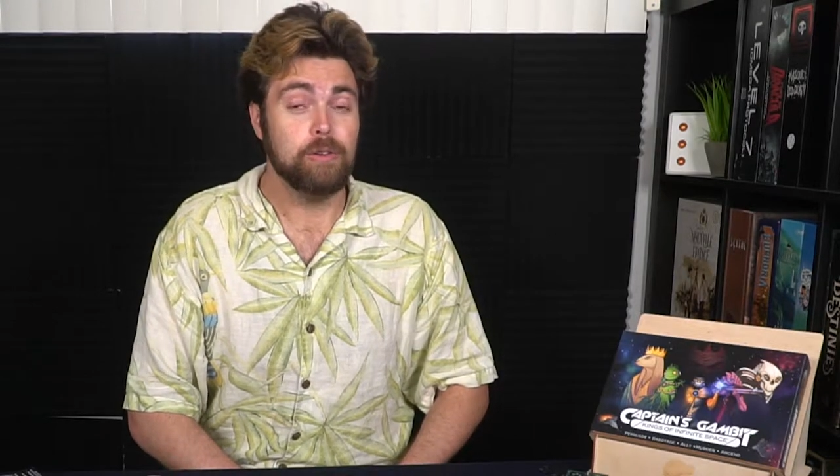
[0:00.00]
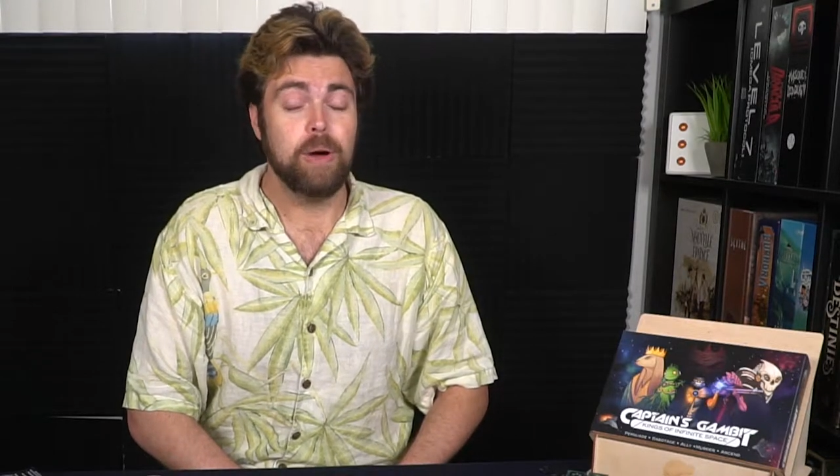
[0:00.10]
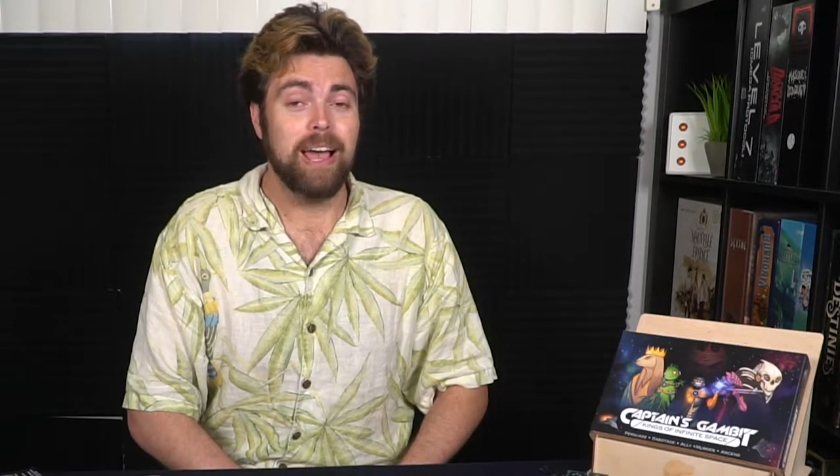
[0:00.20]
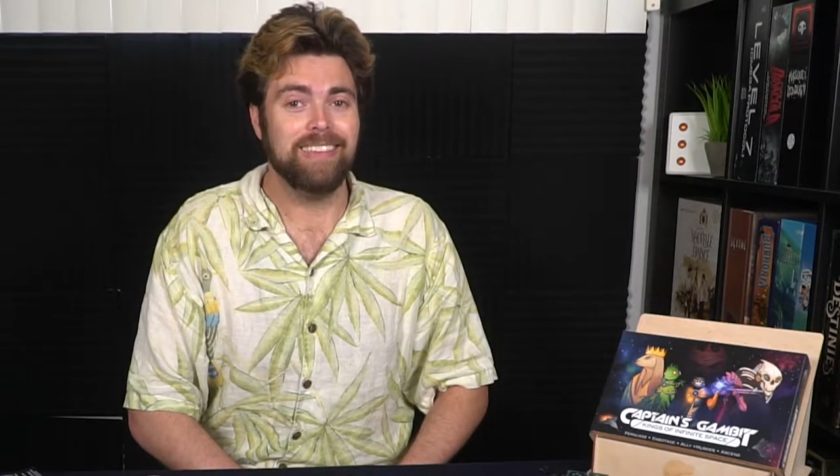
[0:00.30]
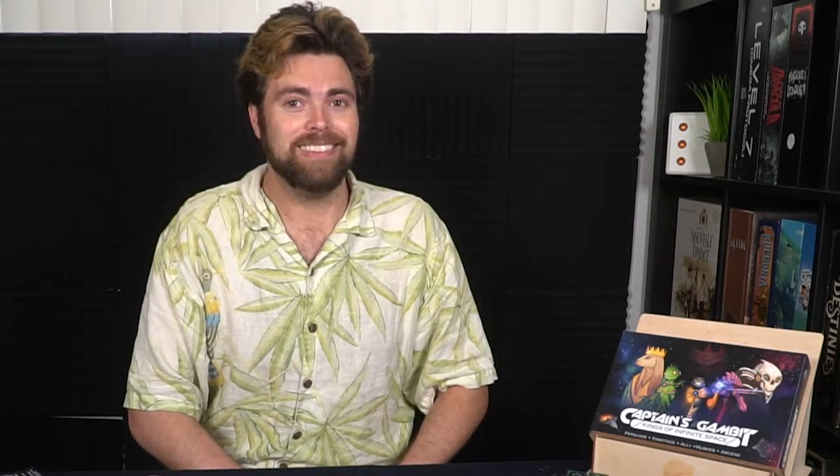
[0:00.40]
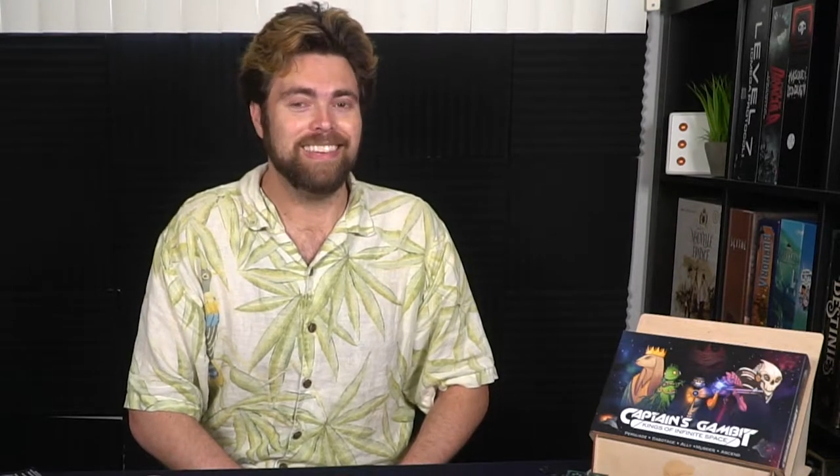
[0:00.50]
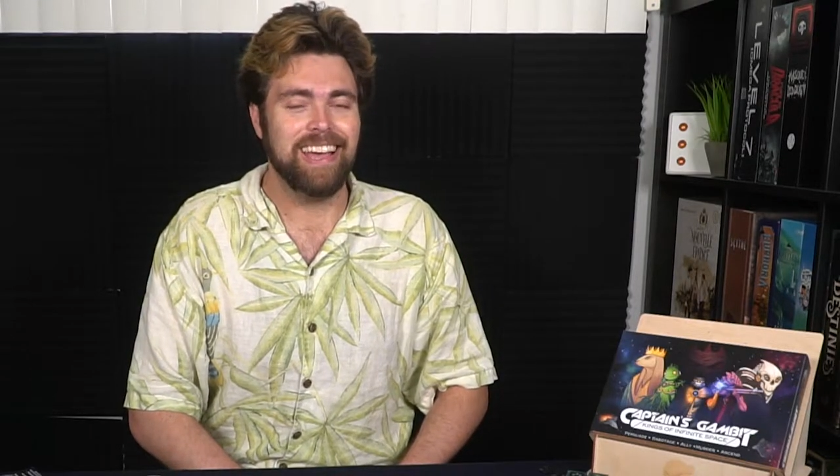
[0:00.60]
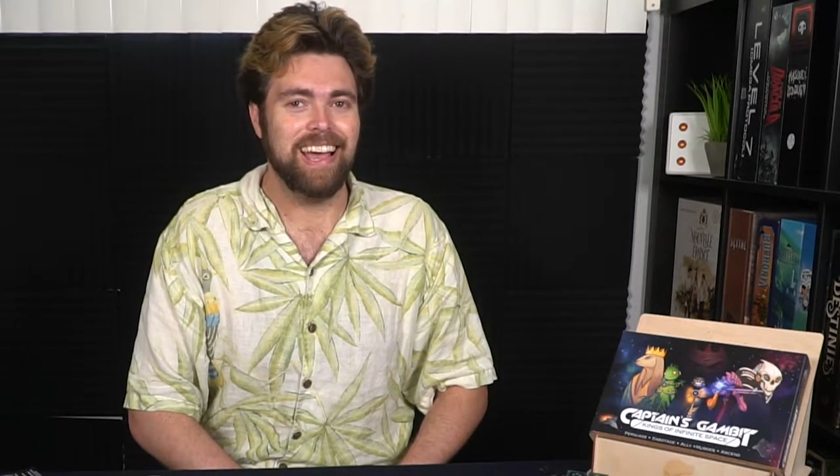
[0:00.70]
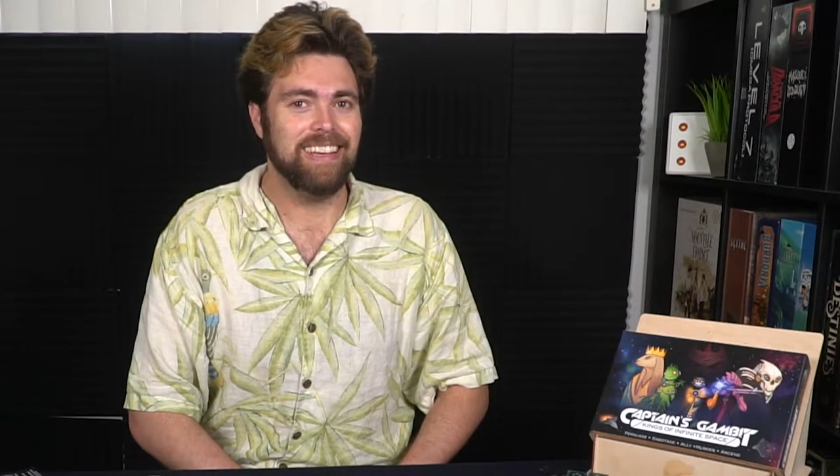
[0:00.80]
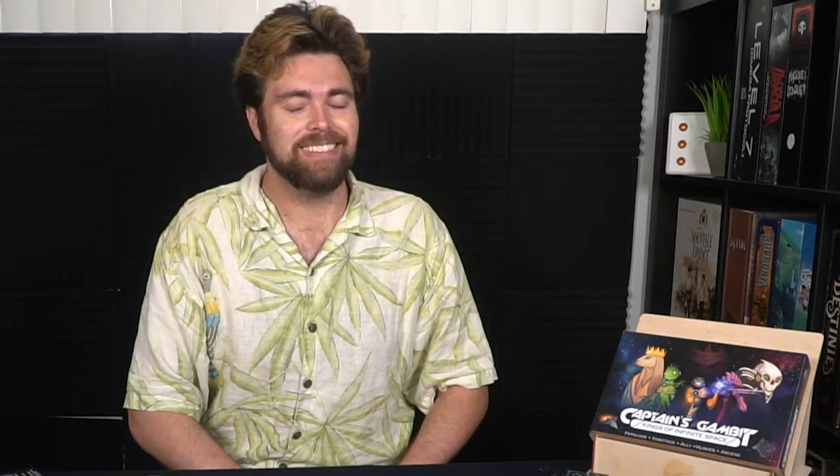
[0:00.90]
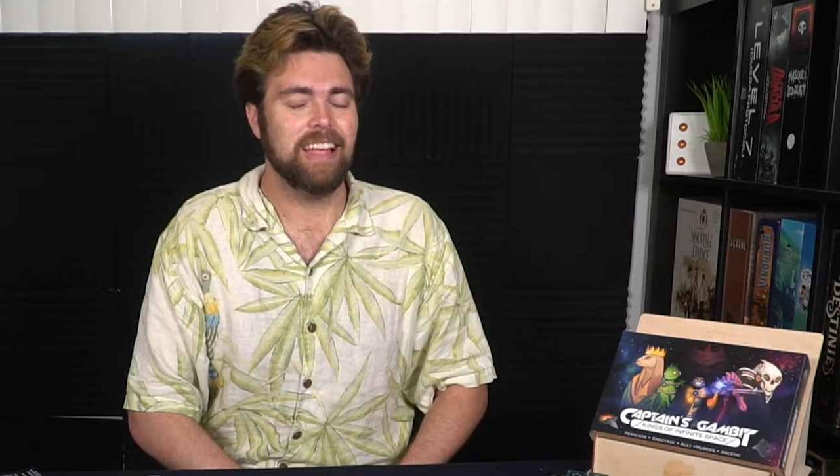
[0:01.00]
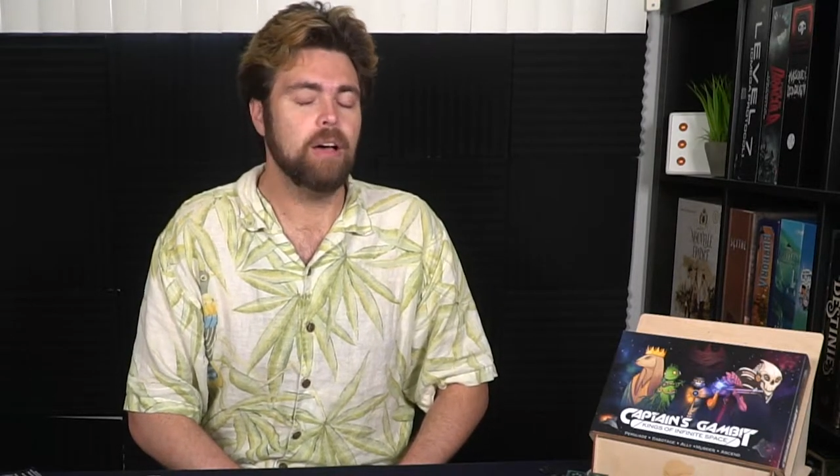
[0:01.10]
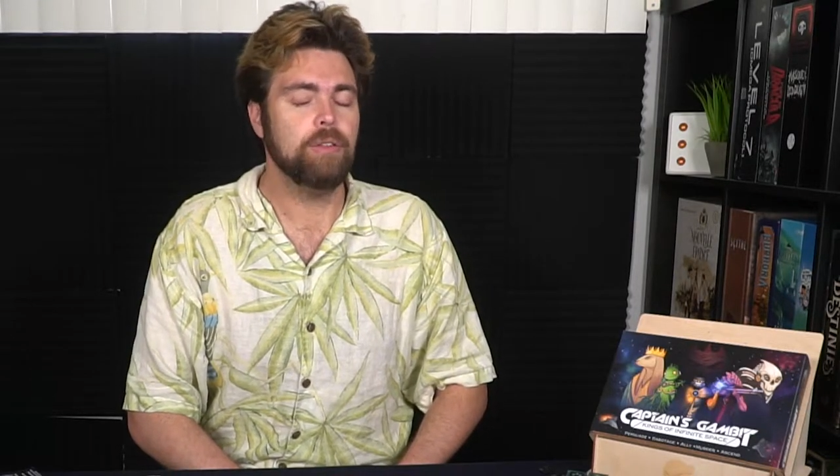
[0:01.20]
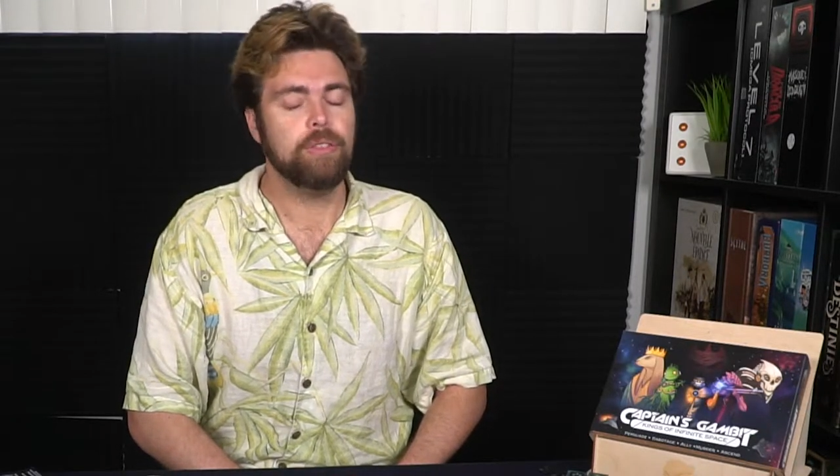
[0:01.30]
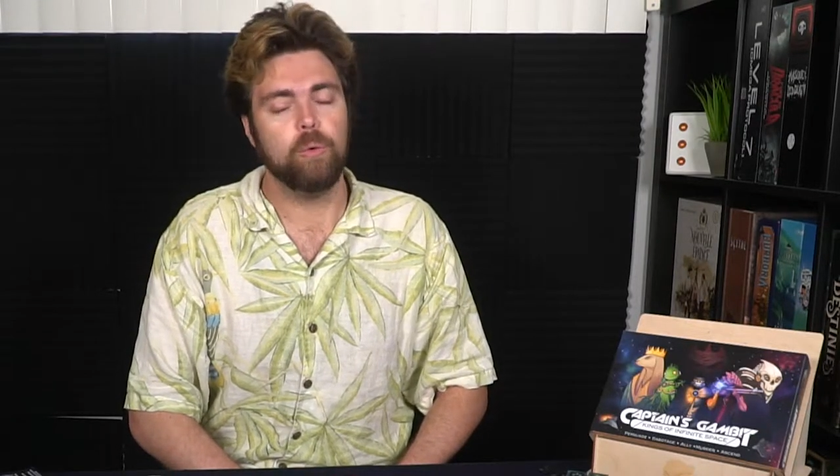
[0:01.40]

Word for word: who has the highest health,